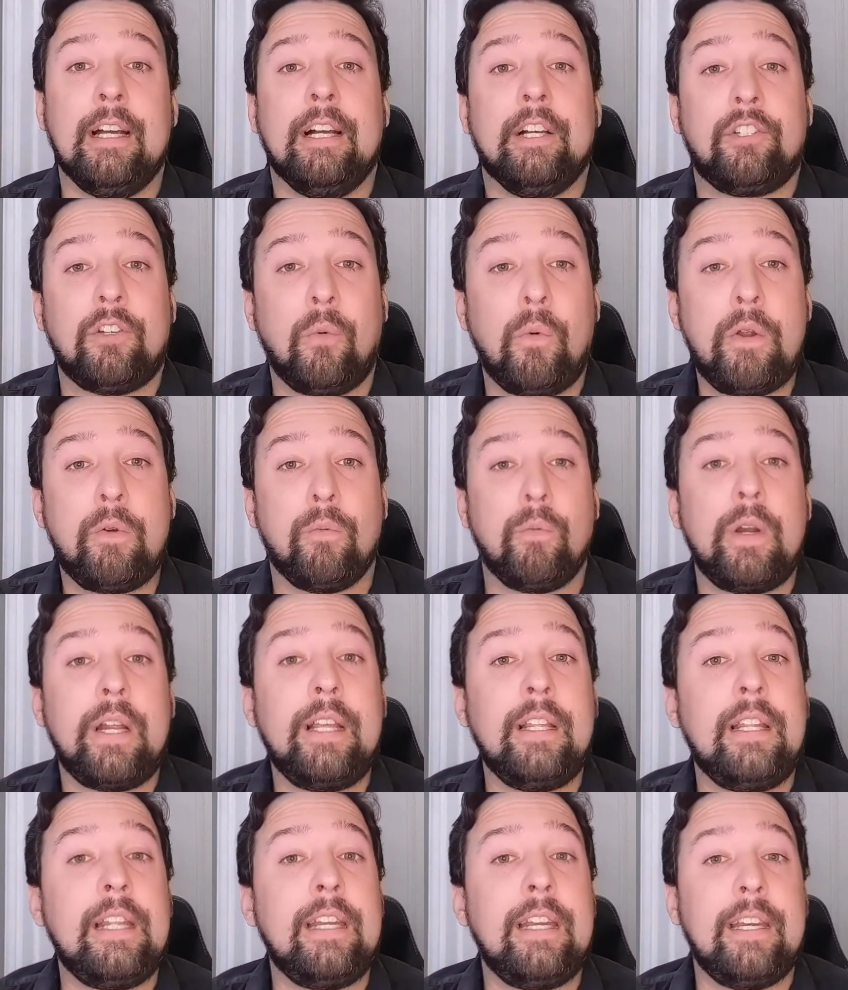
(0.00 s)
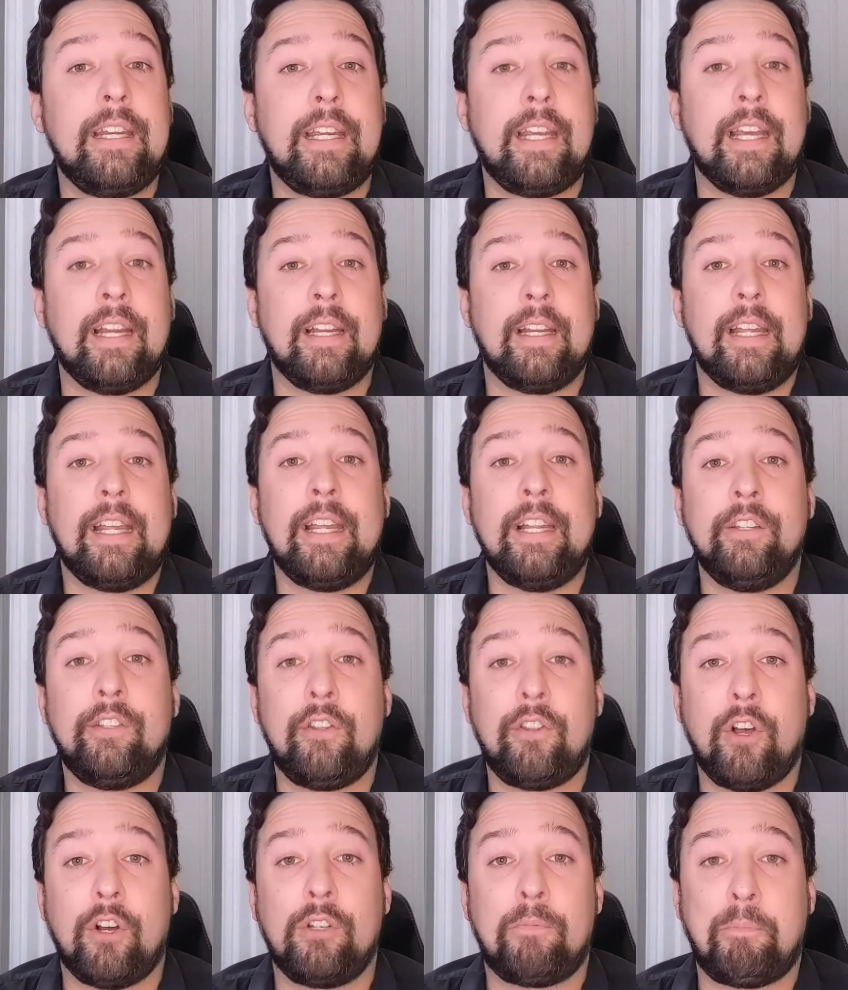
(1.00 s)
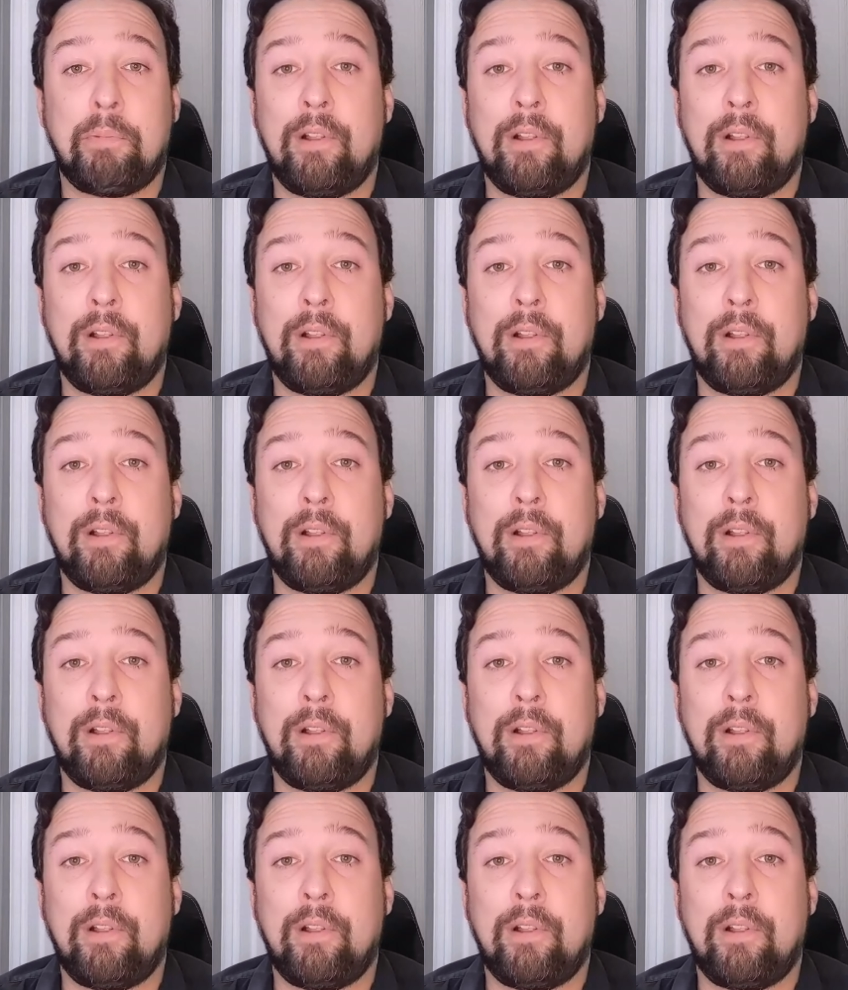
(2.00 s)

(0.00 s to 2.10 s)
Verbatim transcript: So we really need to get it into those